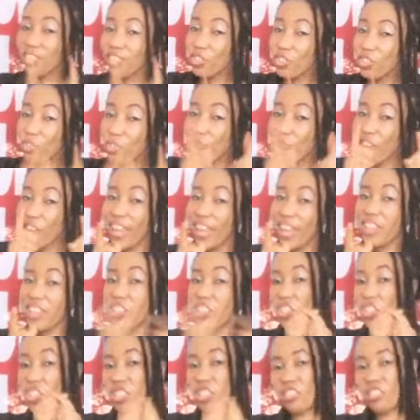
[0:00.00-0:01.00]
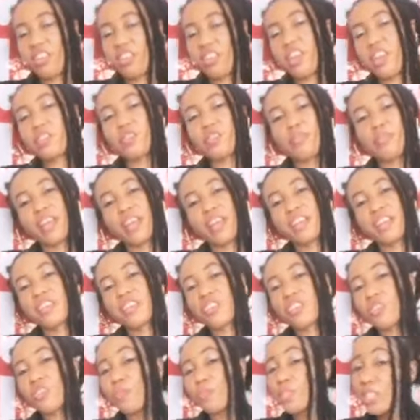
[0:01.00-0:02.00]
Don't forget to subscribe to my
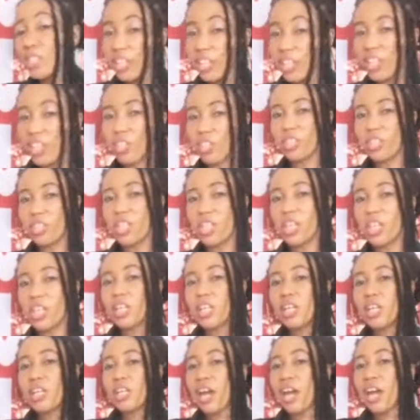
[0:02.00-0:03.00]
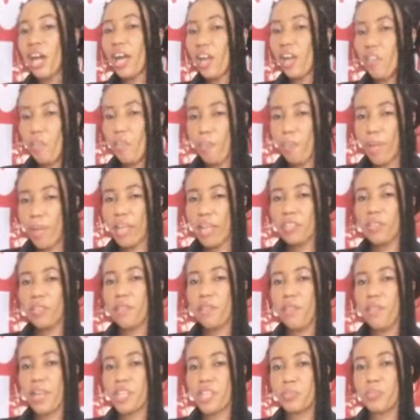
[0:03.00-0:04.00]
YouTube channel. I have a page
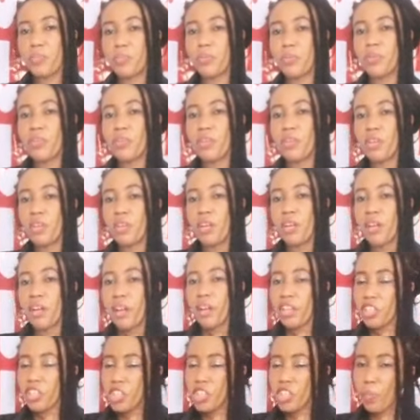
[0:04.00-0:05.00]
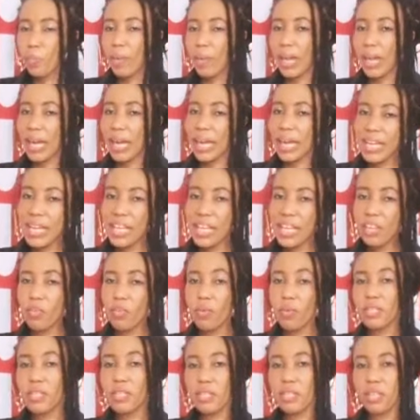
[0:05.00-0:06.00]
on Facebook, Relationship Clinic
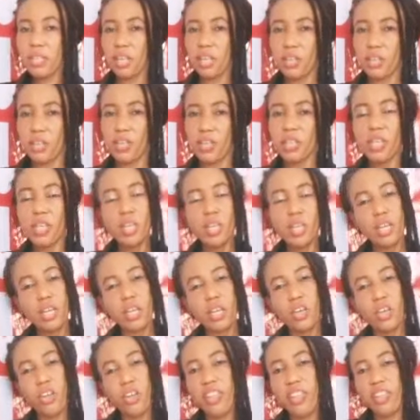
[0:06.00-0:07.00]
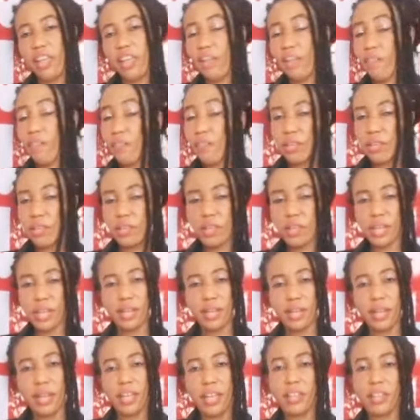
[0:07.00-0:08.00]
with Lolo. Go there, follow
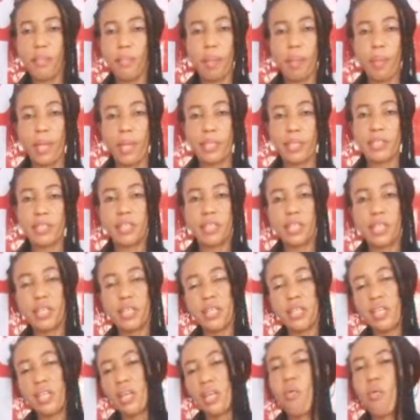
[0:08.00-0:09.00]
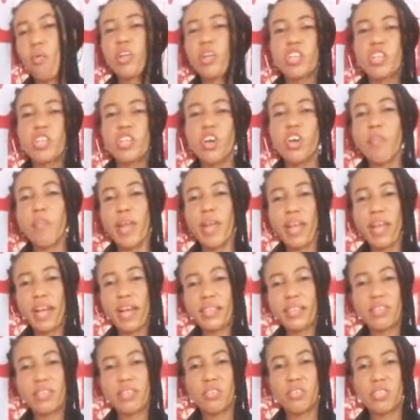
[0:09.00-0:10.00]
and like the page. Watch all my
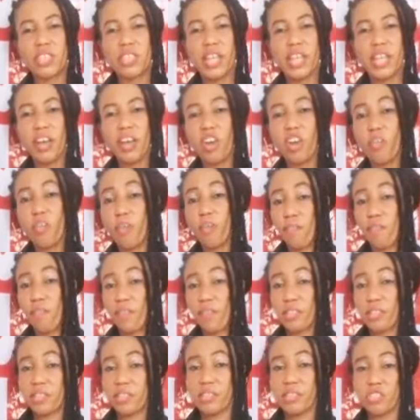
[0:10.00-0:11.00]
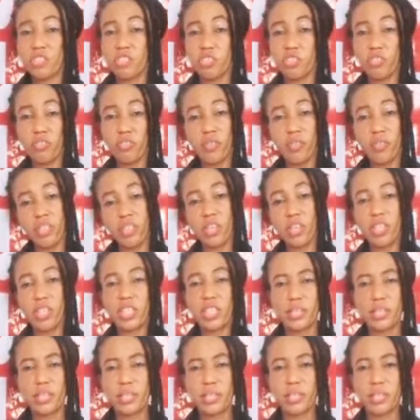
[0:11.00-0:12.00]
articles there, all my videos, read
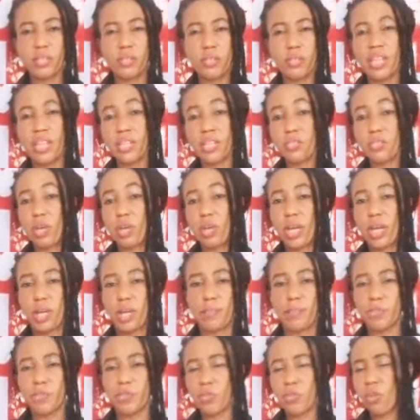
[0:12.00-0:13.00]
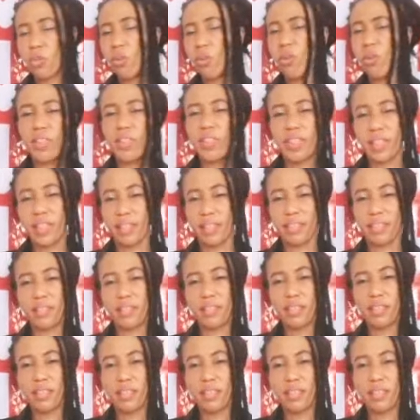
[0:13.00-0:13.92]
all the articles. They are so helpful, so lovely.